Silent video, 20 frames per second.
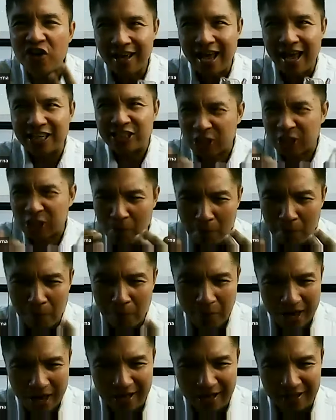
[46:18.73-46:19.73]
as
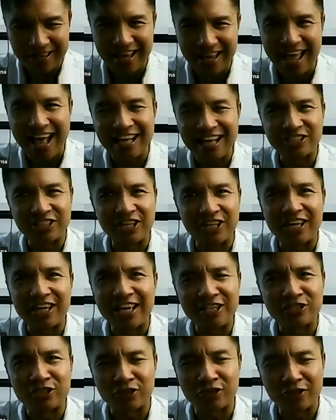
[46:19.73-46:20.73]
compelling as the
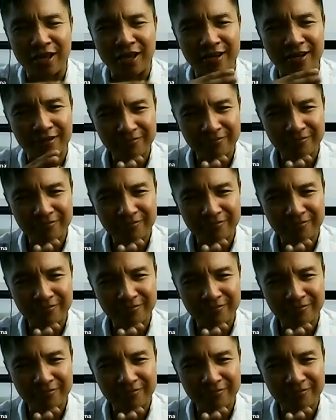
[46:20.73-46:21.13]
internet.